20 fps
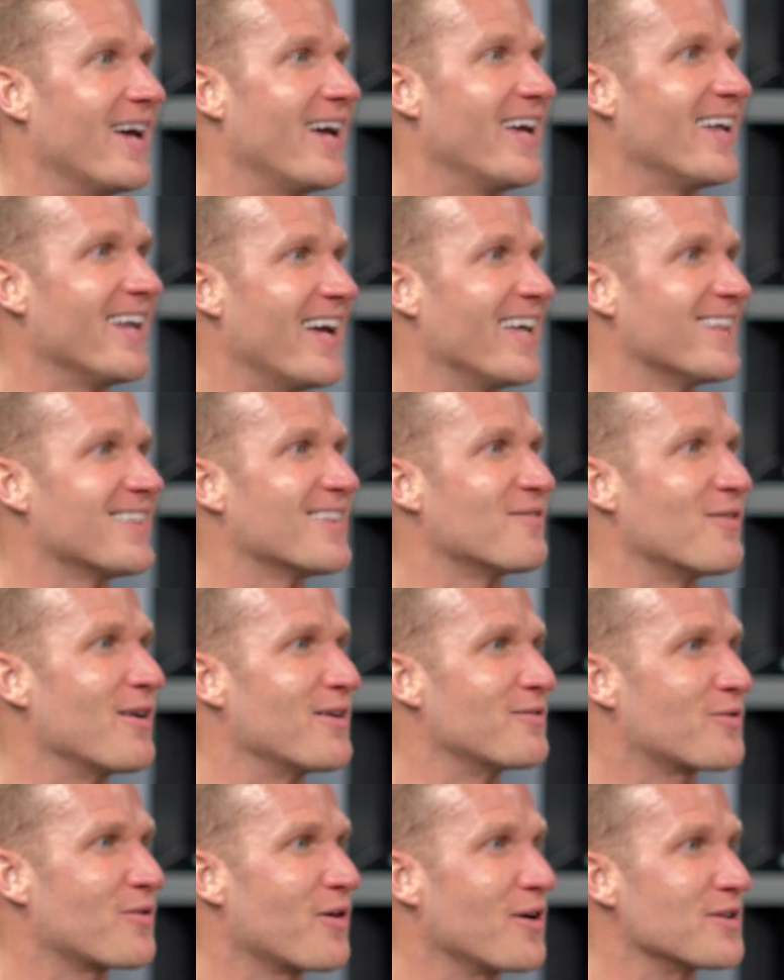at the
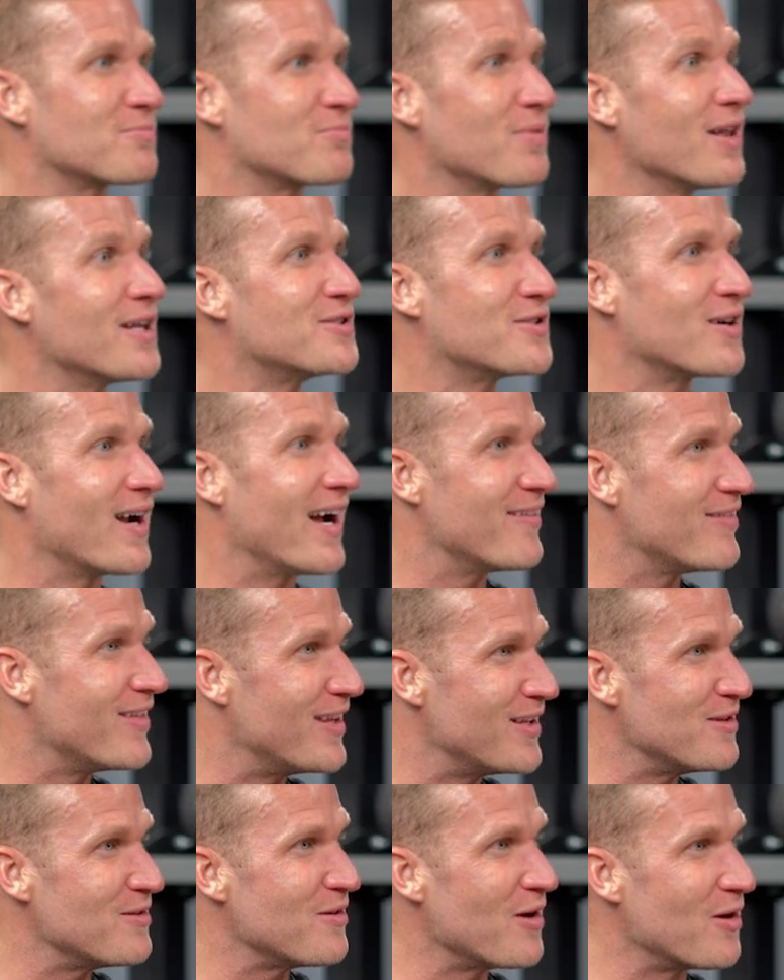Red Cross blood drive
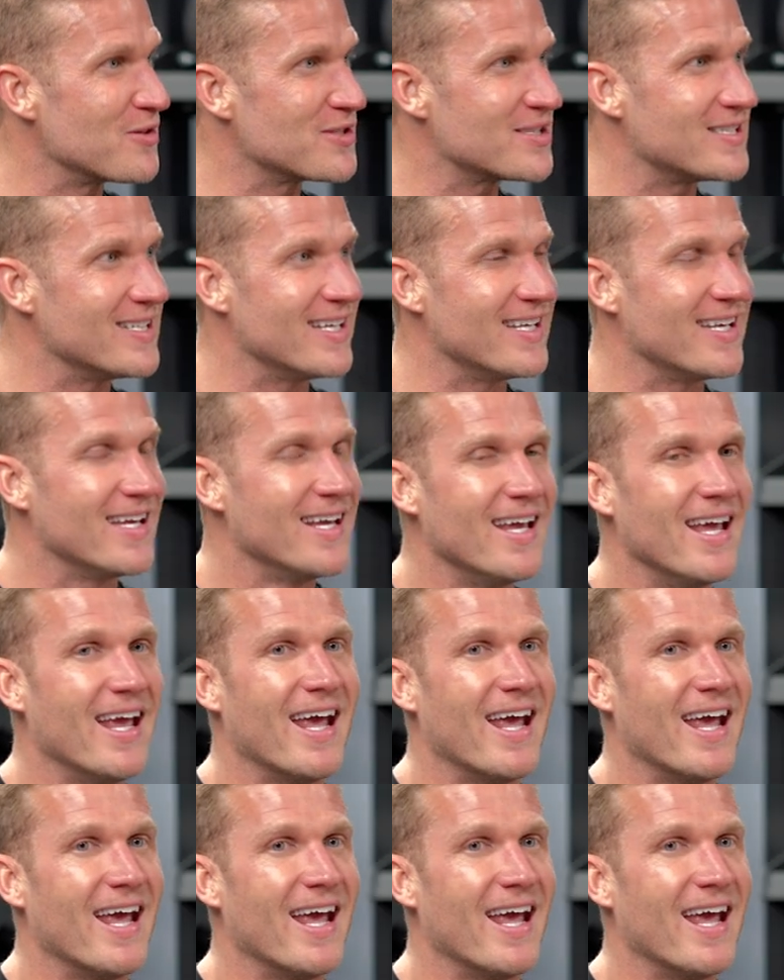that you hosted.